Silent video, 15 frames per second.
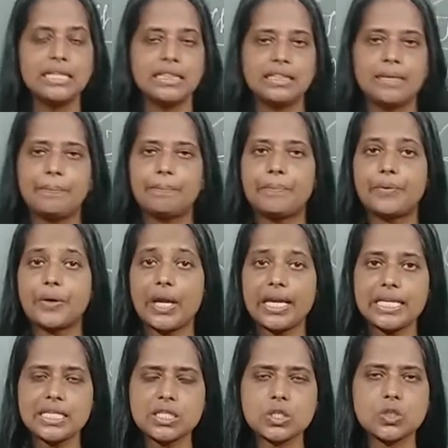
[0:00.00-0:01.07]
the
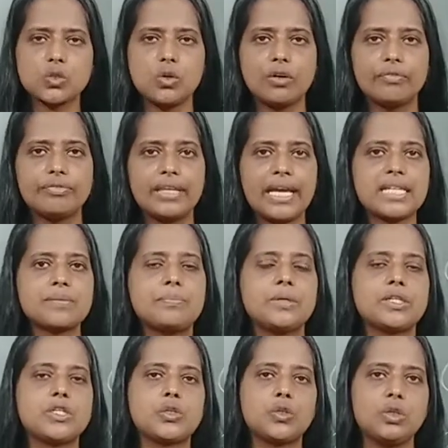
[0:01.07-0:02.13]
price of that
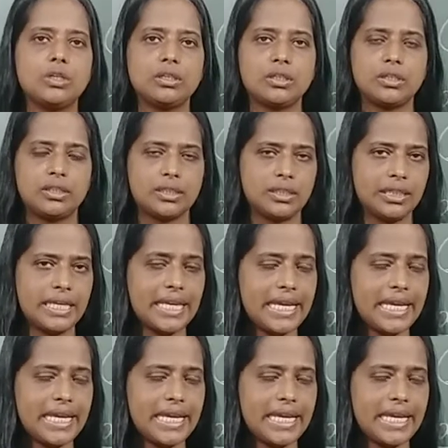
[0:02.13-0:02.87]
particular